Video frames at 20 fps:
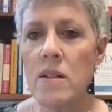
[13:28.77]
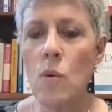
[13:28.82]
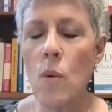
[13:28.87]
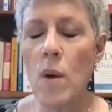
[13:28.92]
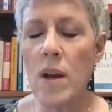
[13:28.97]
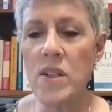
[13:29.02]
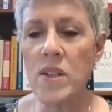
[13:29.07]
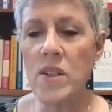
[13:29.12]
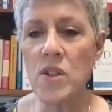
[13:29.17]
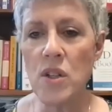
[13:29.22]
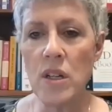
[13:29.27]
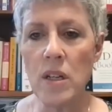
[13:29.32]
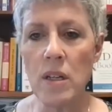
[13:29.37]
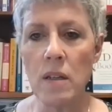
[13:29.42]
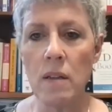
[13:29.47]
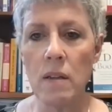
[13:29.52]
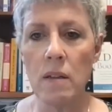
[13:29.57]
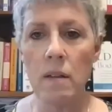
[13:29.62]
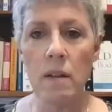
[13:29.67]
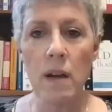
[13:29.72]

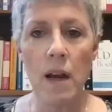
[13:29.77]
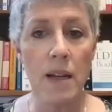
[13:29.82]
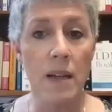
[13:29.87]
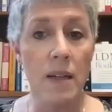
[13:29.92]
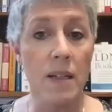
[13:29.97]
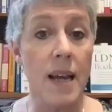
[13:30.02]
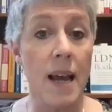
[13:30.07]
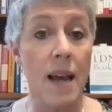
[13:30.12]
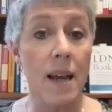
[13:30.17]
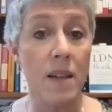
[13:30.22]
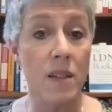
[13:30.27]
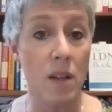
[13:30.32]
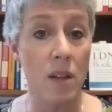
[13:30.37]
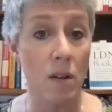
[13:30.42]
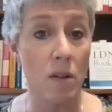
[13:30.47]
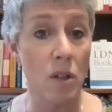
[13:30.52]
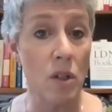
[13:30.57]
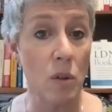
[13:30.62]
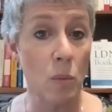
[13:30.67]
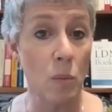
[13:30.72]
question kind of tags
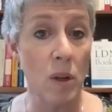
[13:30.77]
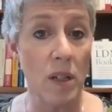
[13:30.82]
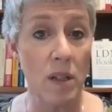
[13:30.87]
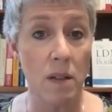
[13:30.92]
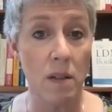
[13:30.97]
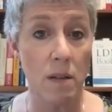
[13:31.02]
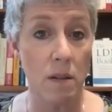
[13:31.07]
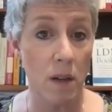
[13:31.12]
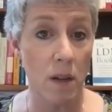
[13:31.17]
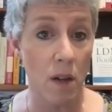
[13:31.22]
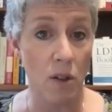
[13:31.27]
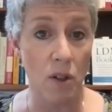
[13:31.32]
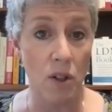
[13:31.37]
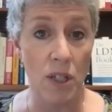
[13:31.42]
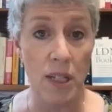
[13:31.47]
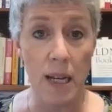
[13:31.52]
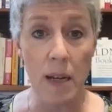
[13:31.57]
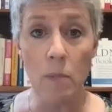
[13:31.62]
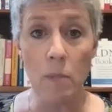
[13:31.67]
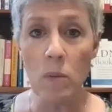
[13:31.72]
on to what Dr.
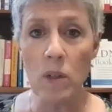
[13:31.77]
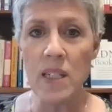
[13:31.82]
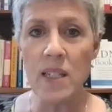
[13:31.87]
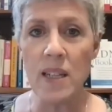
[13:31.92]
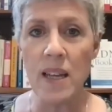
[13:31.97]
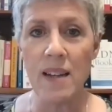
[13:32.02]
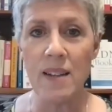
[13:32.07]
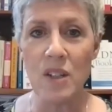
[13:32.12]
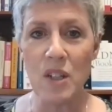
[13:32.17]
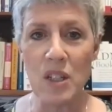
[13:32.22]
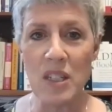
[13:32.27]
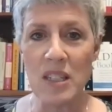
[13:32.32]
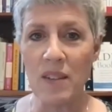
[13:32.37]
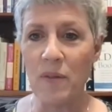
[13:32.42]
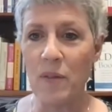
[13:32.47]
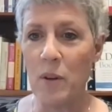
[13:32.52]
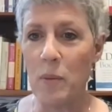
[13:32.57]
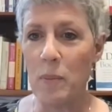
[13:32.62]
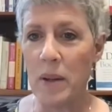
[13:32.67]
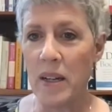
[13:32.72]
Sam was saying just a
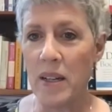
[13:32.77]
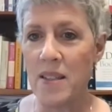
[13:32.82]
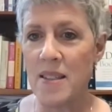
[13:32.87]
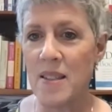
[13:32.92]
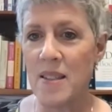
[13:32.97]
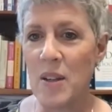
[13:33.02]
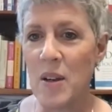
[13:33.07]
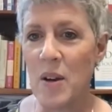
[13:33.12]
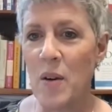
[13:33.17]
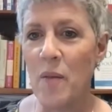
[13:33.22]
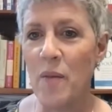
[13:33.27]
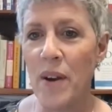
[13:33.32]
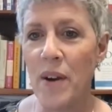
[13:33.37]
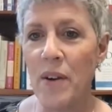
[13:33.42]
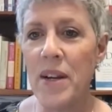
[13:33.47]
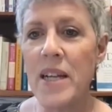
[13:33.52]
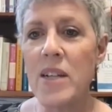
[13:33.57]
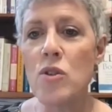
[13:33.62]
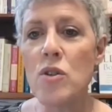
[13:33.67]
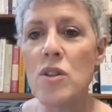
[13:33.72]
few minutes ago.
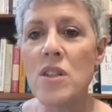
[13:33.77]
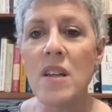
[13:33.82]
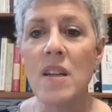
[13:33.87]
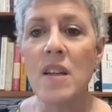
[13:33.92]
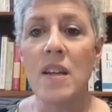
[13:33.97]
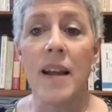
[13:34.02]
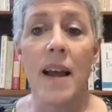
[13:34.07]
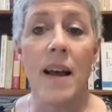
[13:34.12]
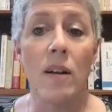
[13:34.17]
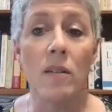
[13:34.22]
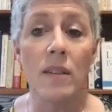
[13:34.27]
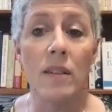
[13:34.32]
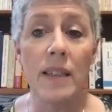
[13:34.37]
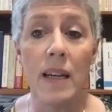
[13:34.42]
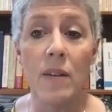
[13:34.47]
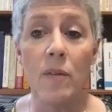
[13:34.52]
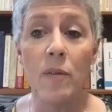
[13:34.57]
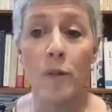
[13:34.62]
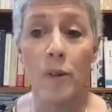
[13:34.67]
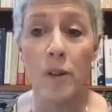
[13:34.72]
Very interested in
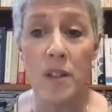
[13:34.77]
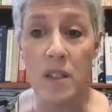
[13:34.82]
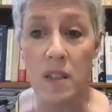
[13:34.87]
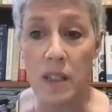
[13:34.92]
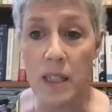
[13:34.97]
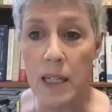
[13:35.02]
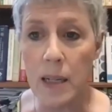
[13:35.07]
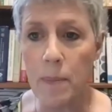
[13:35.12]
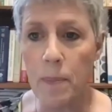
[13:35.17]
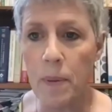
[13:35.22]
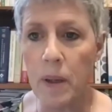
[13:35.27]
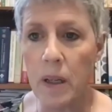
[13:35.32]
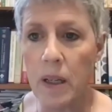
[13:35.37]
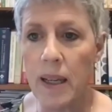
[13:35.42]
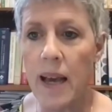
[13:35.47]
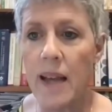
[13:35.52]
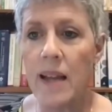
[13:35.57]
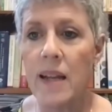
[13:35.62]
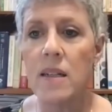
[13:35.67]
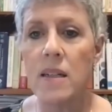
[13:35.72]
LDN for sleep,
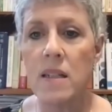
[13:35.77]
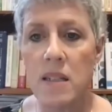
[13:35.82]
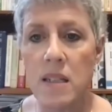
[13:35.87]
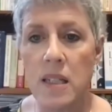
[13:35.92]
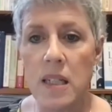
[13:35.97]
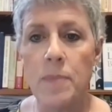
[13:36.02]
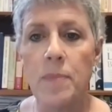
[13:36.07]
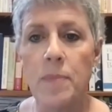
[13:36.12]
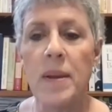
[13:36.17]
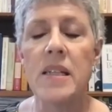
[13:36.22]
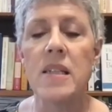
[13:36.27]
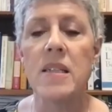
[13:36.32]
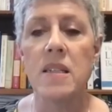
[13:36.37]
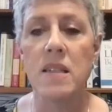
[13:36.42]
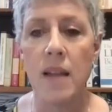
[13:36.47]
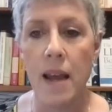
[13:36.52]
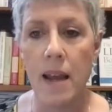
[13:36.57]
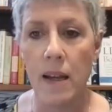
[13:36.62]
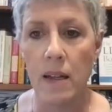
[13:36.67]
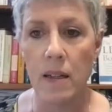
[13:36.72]
getting to sleep and
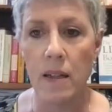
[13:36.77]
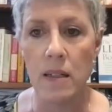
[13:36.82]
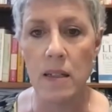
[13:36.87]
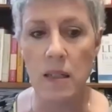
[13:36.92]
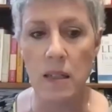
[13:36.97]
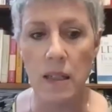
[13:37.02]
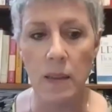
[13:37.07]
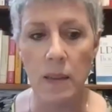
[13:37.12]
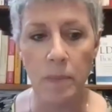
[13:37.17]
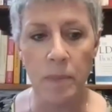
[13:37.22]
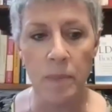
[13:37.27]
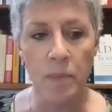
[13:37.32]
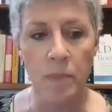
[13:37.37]
staying asleep.